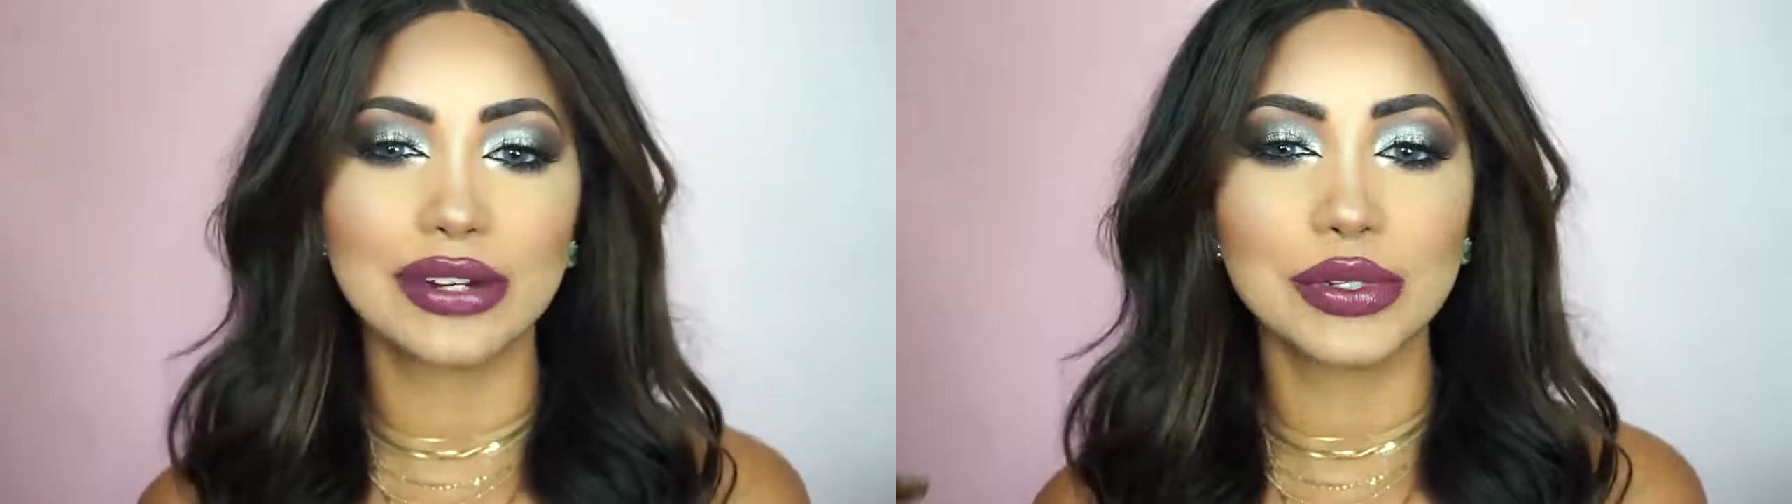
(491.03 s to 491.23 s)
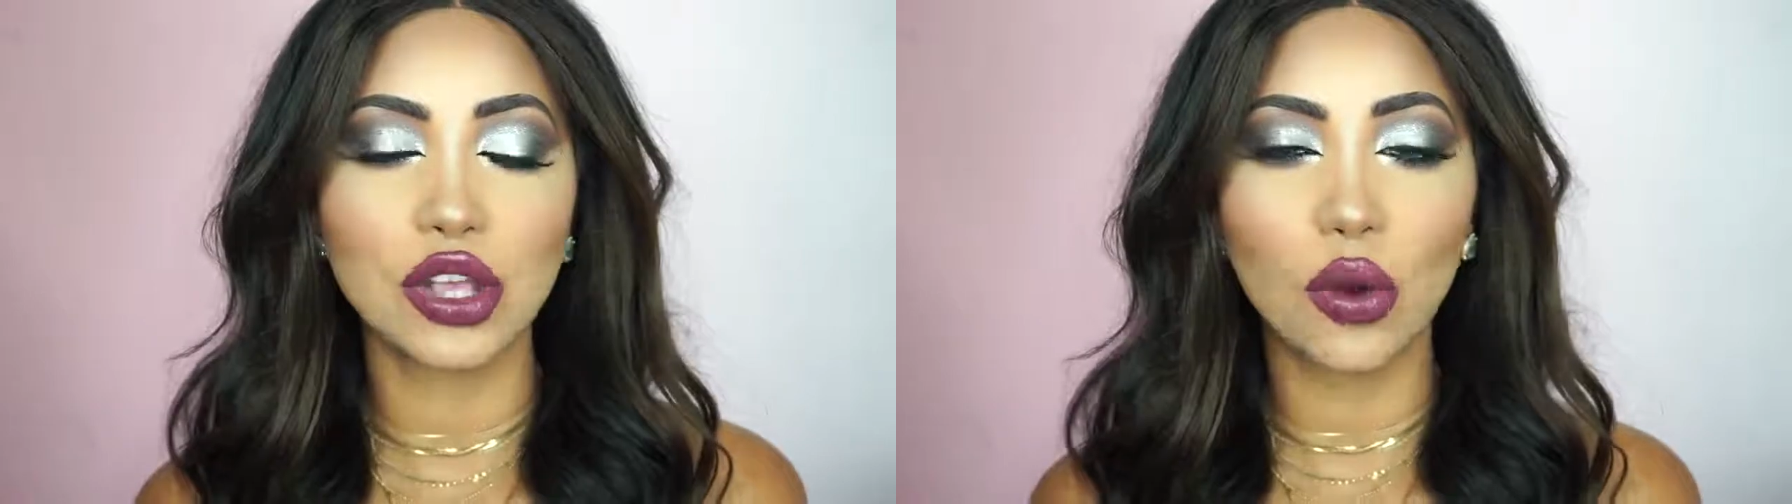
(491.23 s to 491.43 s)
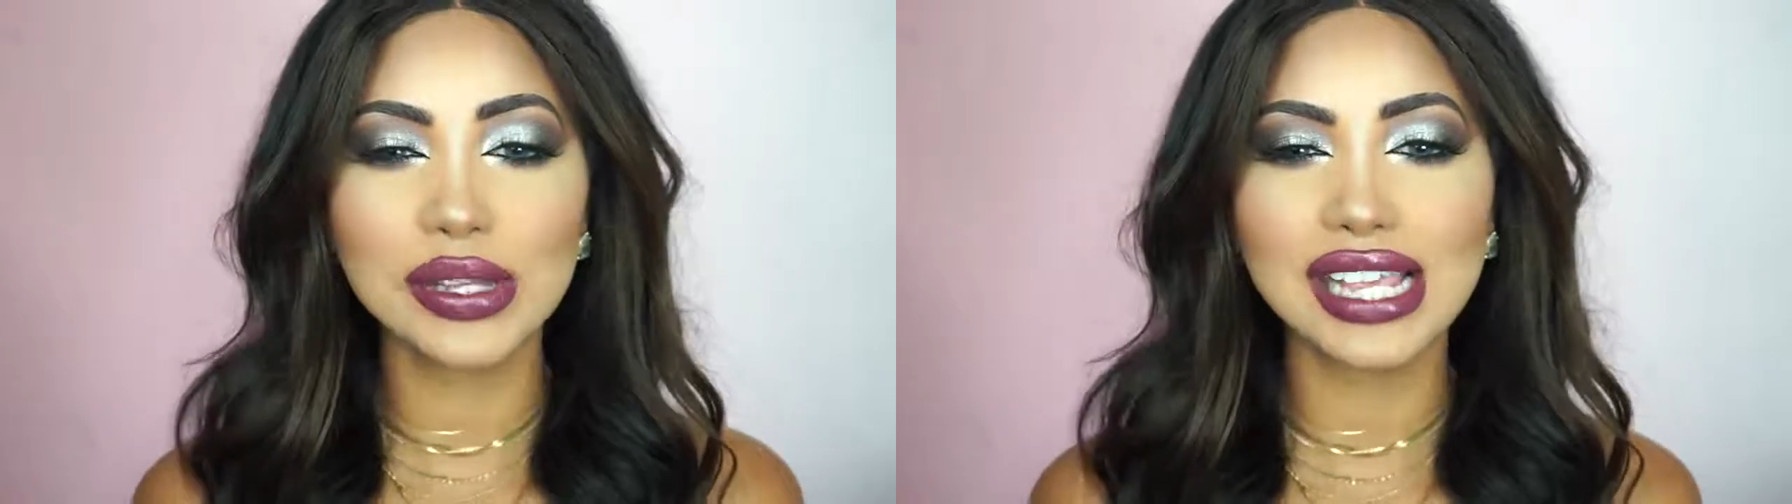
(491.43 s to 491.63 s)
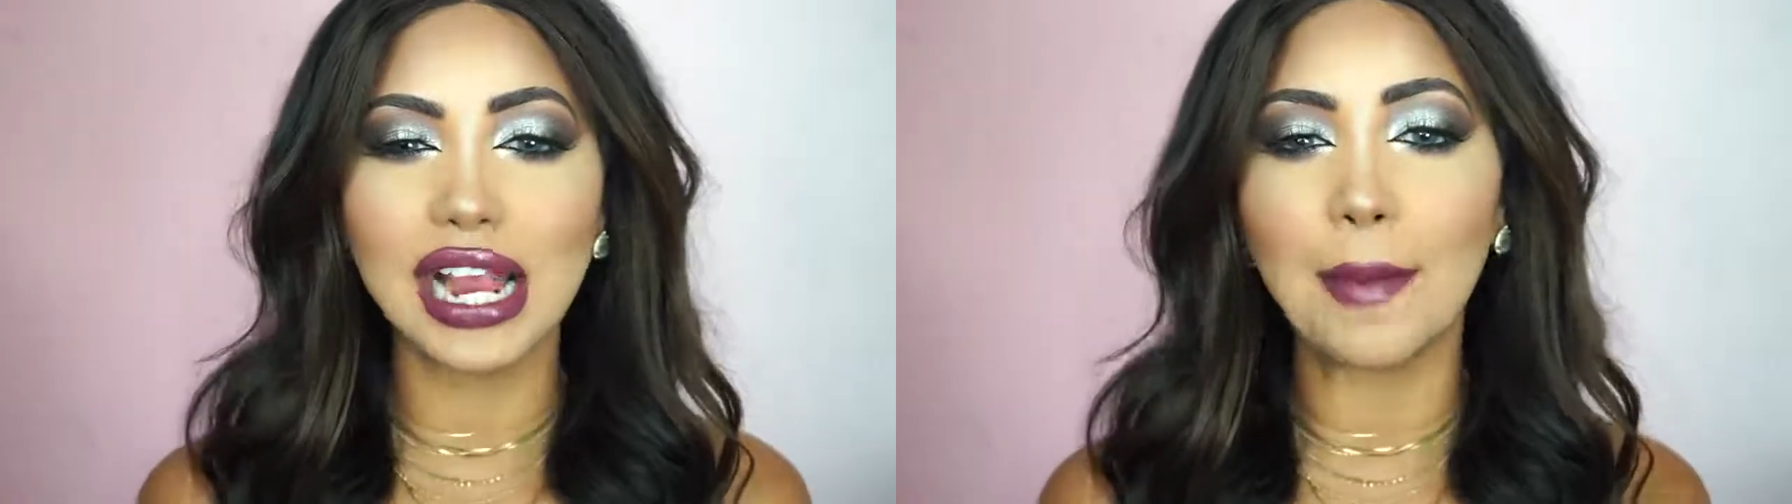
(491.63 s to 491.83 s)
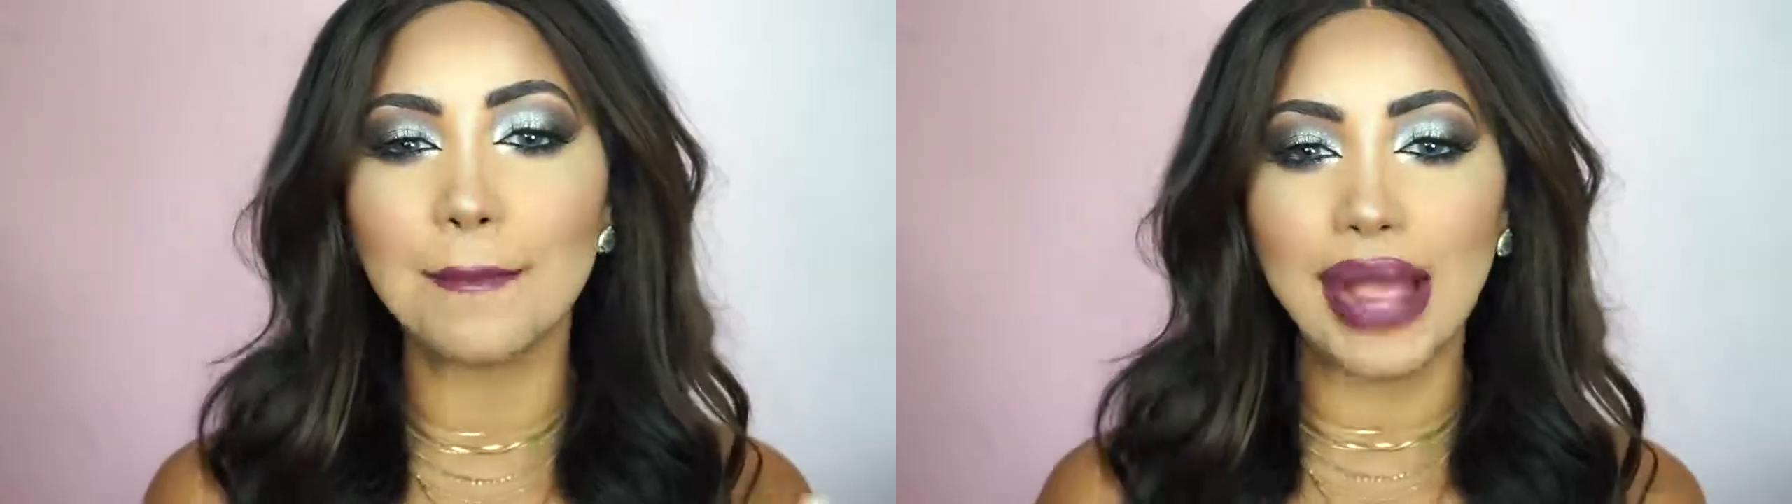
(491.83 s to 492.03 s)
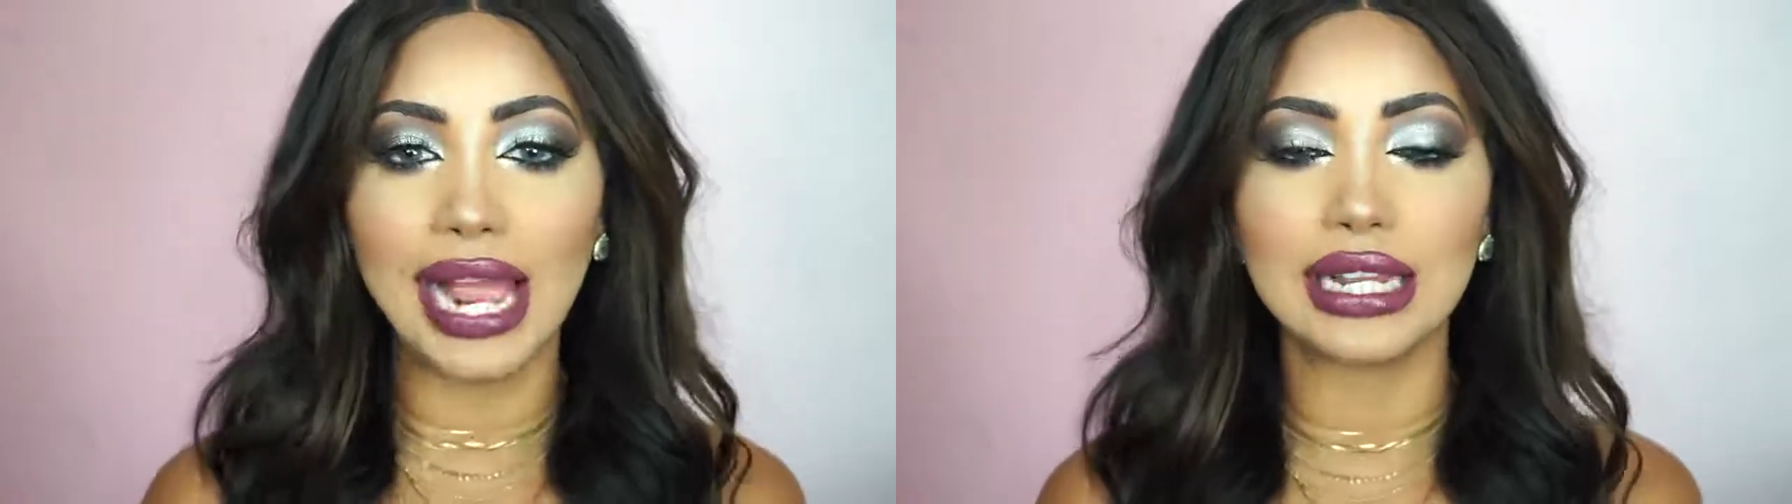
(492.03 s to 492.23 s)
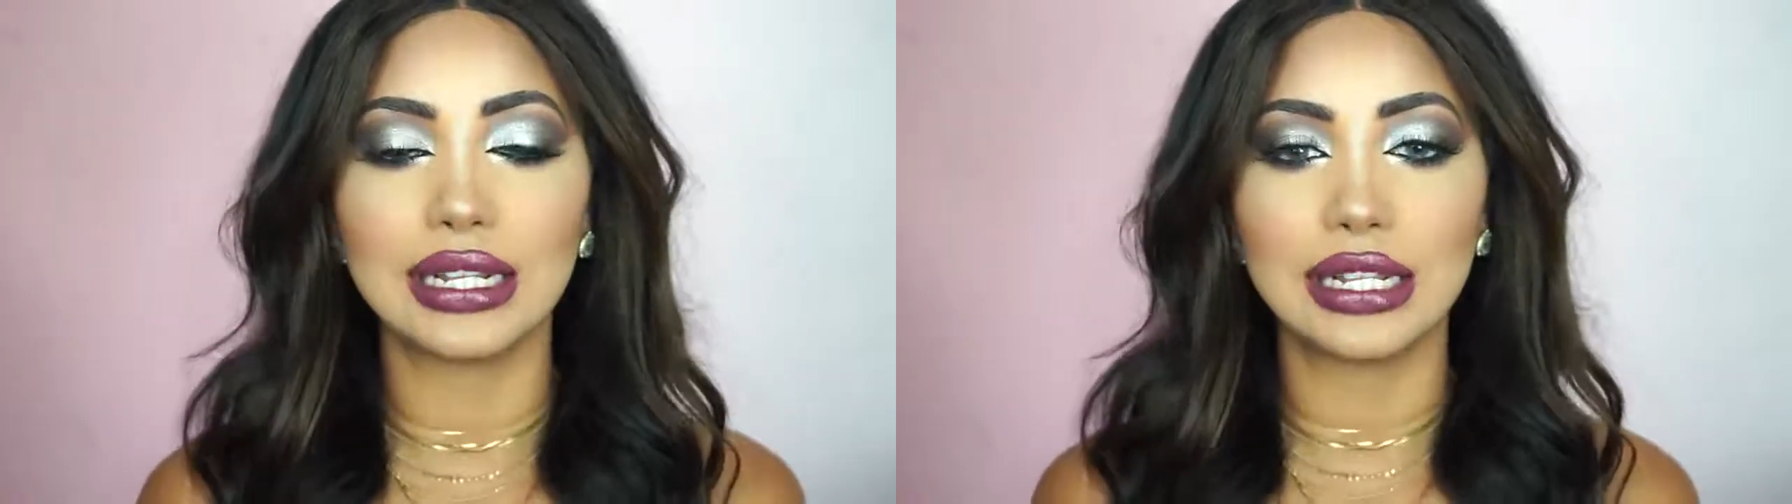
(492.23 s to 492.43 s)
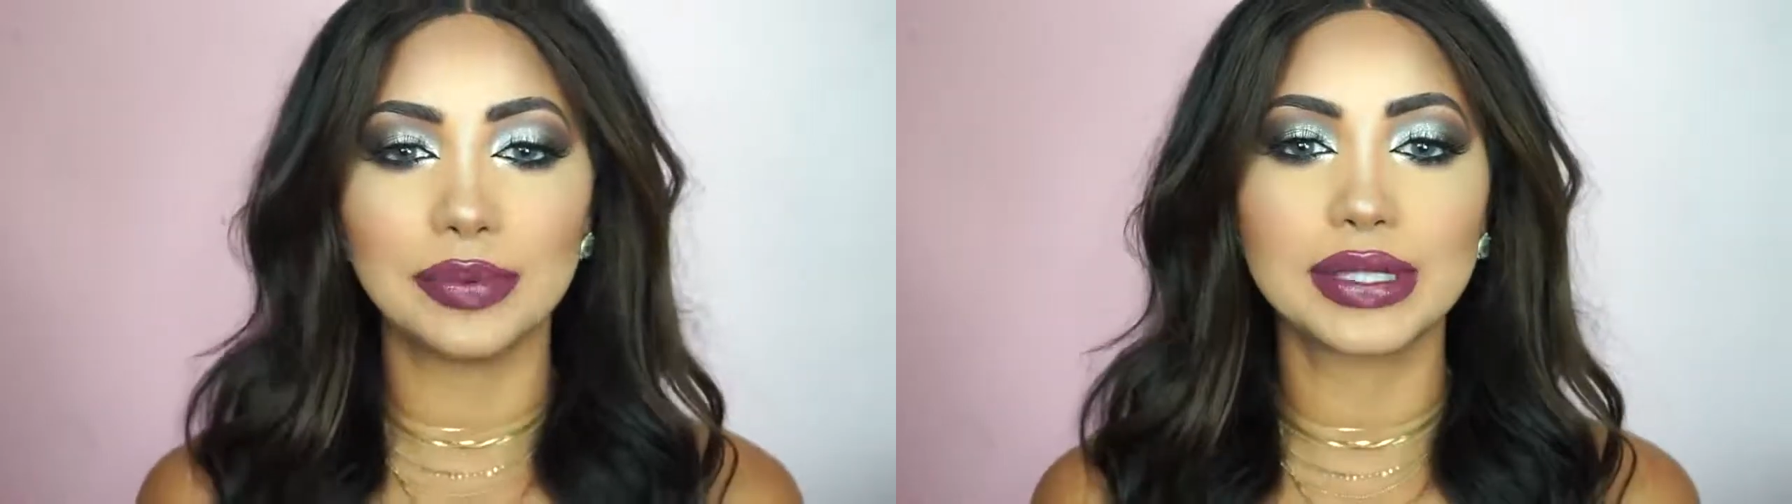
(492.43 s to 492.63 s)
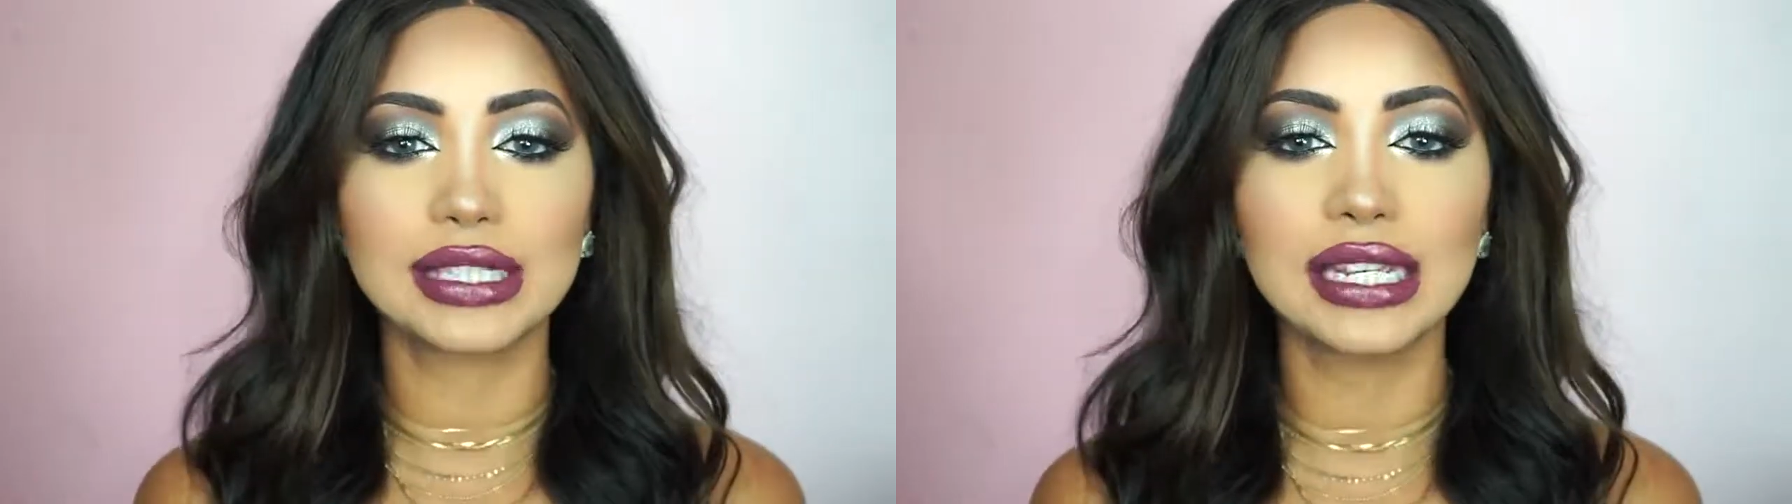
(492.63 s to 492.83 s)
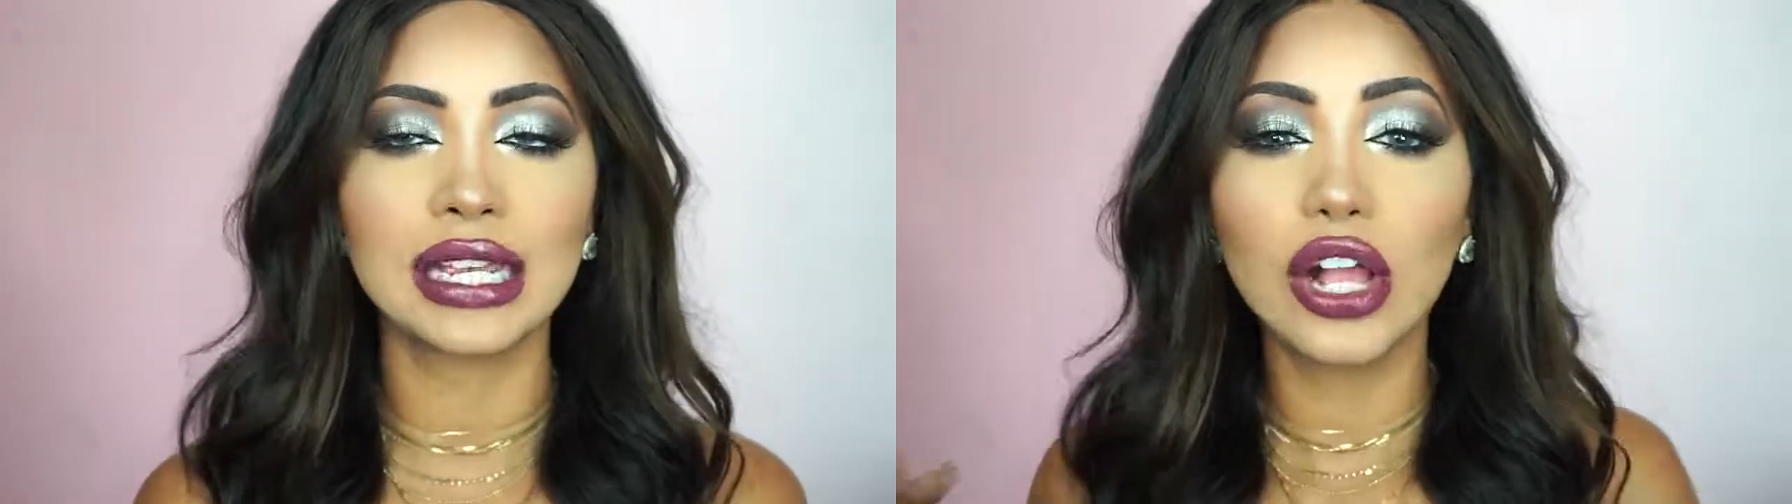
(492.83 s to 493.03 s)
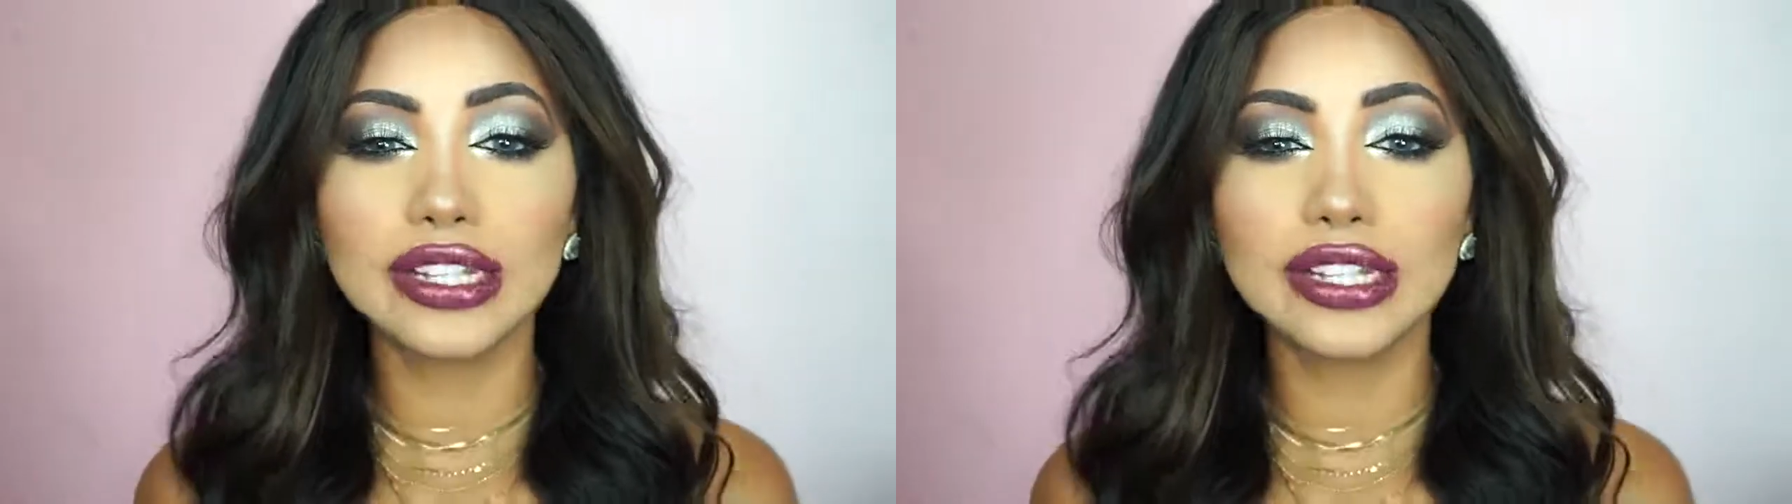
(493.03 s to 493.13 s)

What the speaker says: It was always like a matte lipstick,